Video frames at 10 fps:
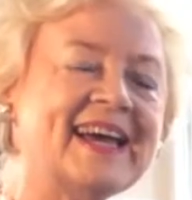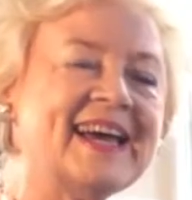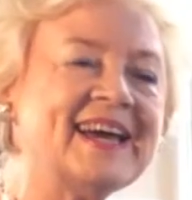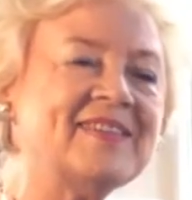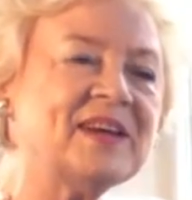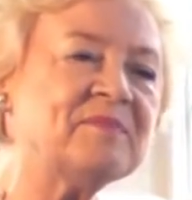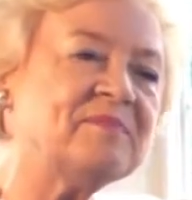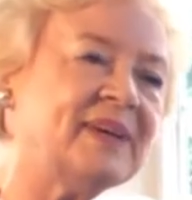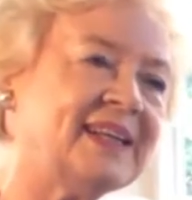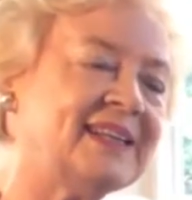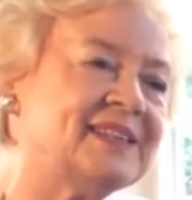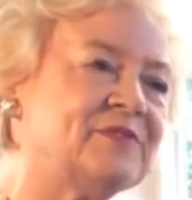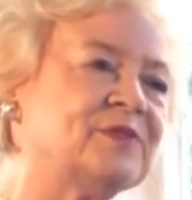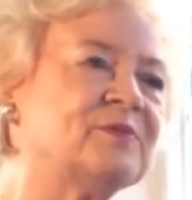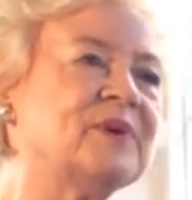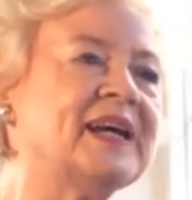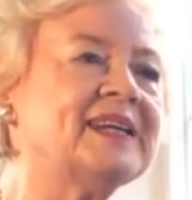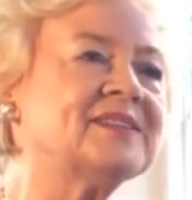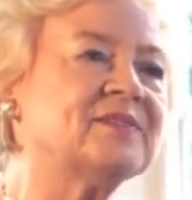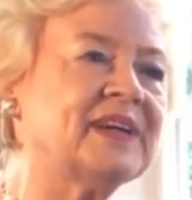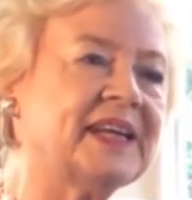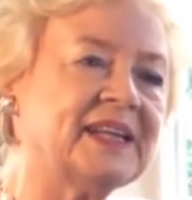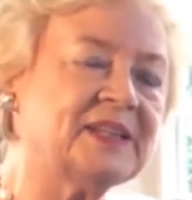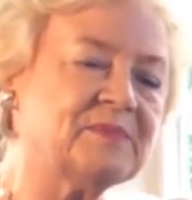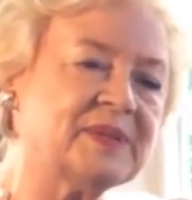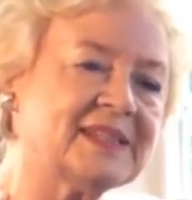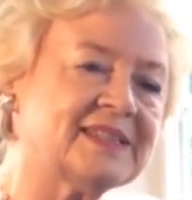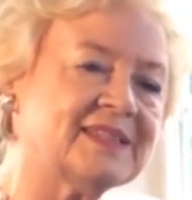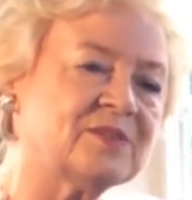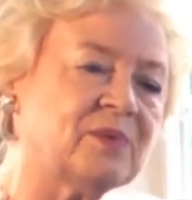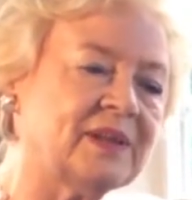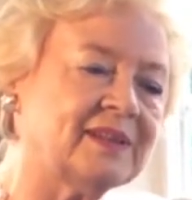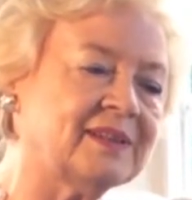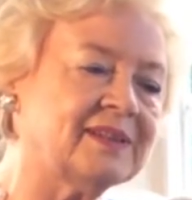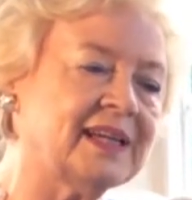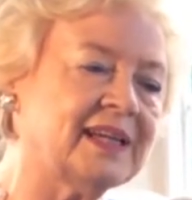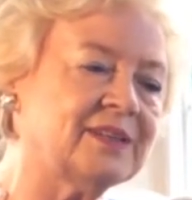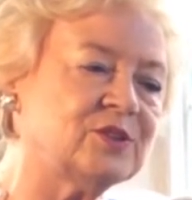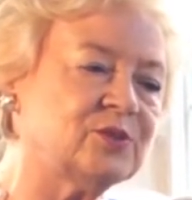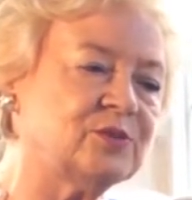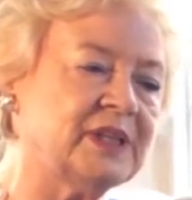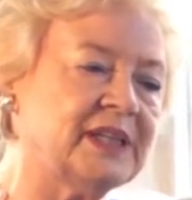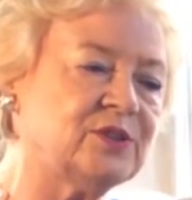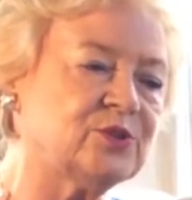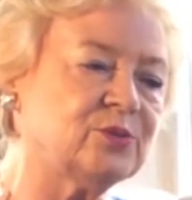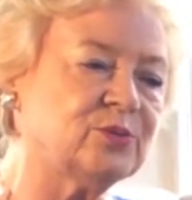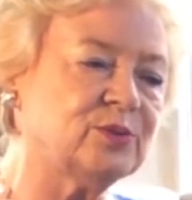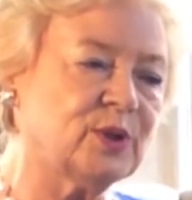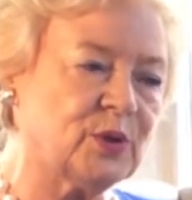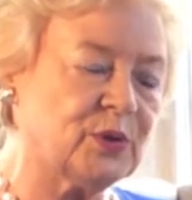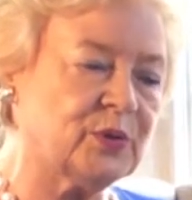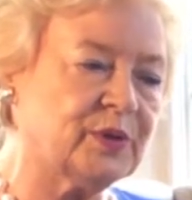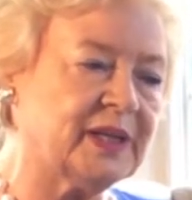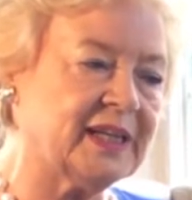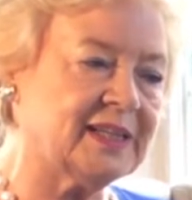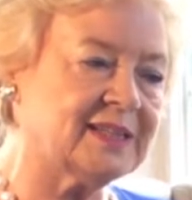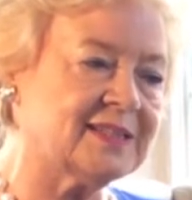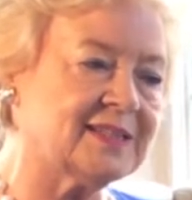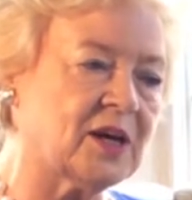And there are many different ways of getting the business. One of the things you need to learn is